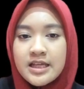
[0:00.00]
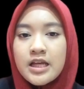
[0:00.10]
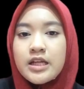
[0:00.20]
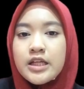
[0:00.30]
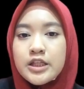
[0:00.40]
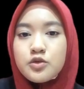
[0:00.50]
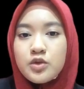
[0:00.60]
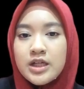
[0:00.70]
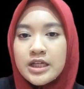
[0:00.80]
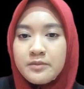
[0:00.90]
lead to
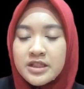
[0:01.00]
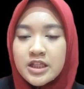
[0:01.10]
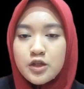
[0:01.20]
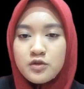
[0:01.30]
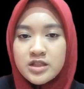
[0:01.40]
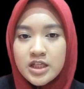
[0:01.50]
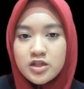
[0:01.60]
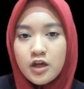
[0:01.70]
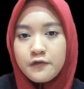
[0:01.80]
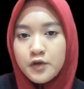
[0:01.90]
a limited usage
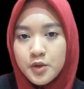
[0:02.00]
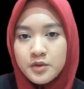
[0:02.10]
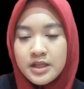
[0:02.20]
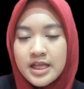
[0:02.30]
of coal.